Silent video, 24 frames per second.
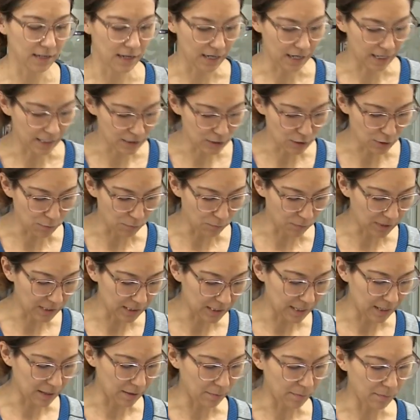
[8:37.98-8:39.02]
and I don't read
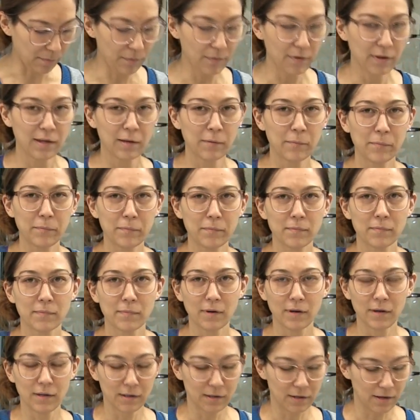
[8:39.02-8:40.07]
them
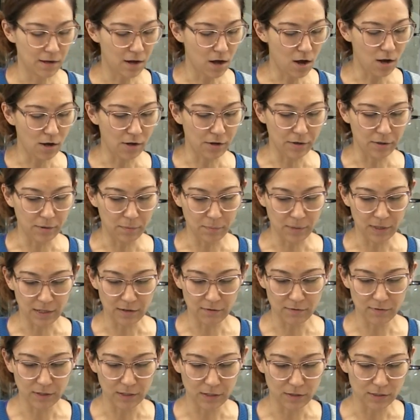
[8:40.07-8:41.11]
on many
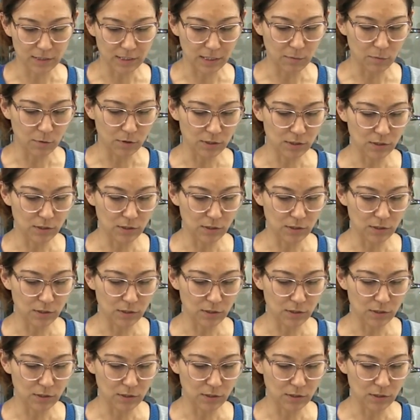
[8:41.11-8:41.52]
figures anymore.